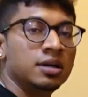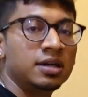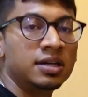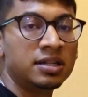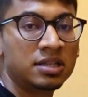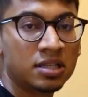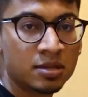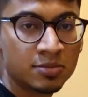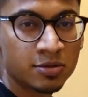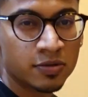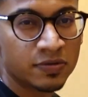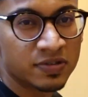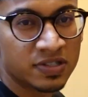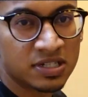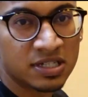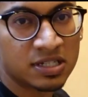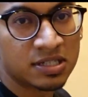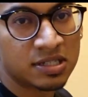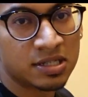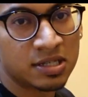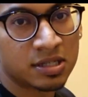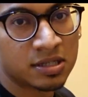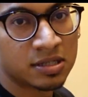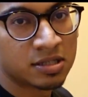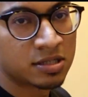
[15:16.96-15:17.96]
In terms of the
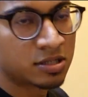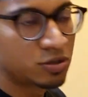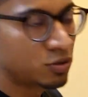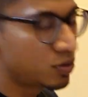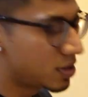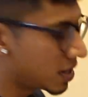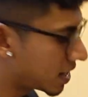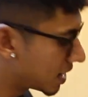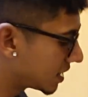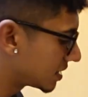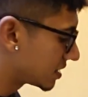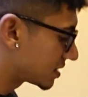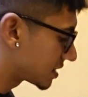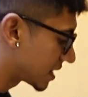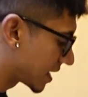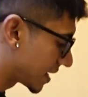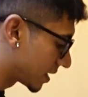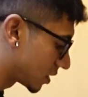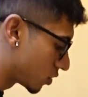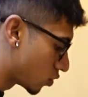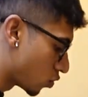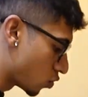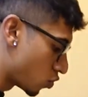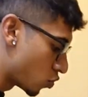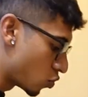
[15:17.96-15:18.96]
seasonings, you guys
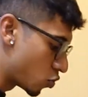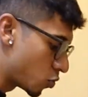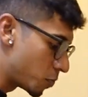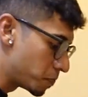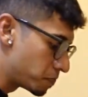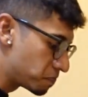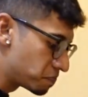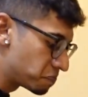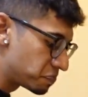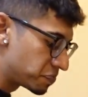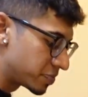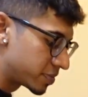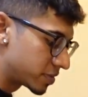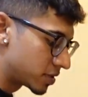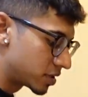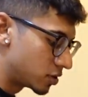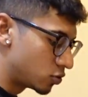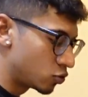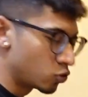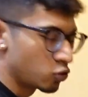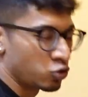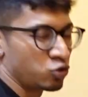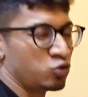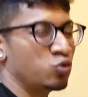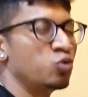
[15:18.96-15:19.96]
can go,
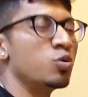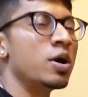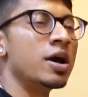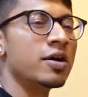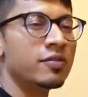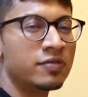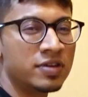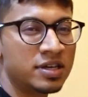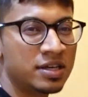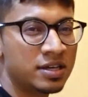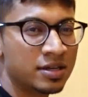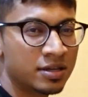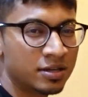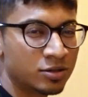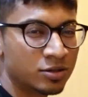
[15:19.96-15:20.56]
don't go too heavy,